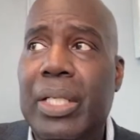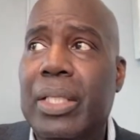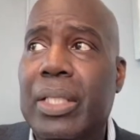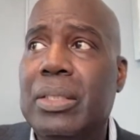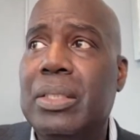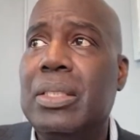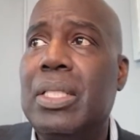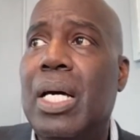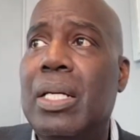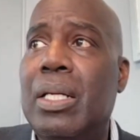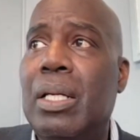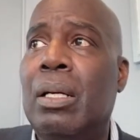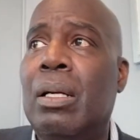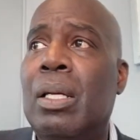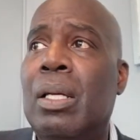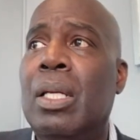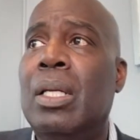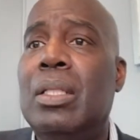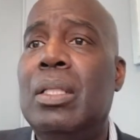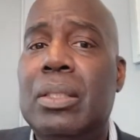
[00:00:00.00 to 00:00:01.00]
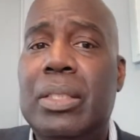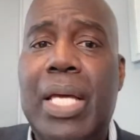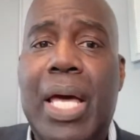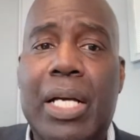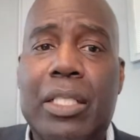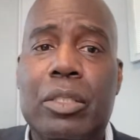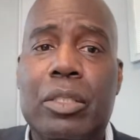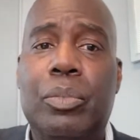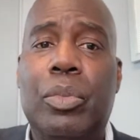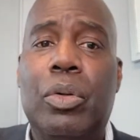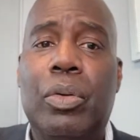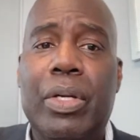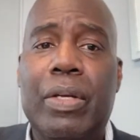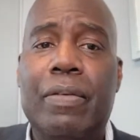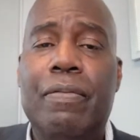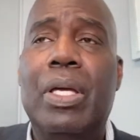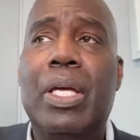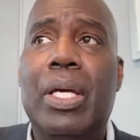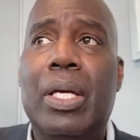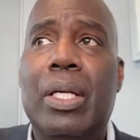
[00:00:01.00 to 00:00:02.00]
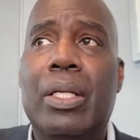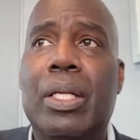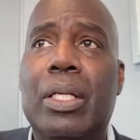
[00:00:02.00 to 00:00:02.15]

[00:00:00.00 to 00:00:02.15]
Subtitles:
It's not a taxable event.